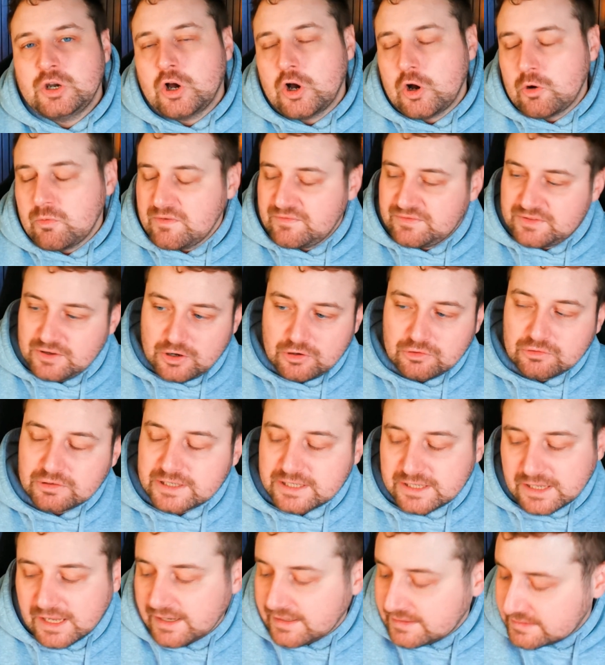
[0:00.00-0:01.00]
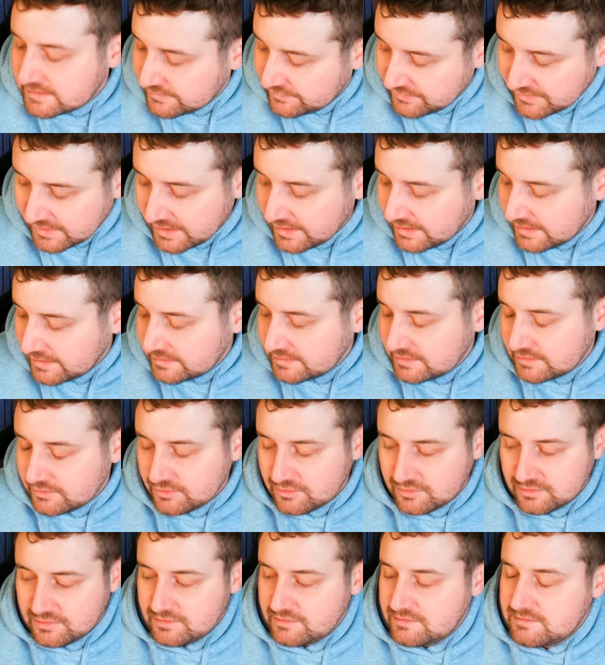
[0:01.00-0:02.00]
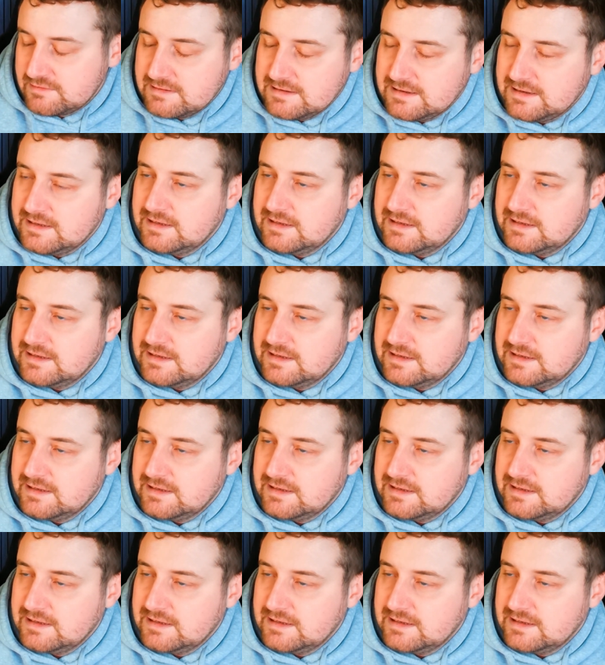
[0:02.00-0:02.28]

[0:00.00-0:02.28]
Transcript: know, with the whole Chiesa thing, you know,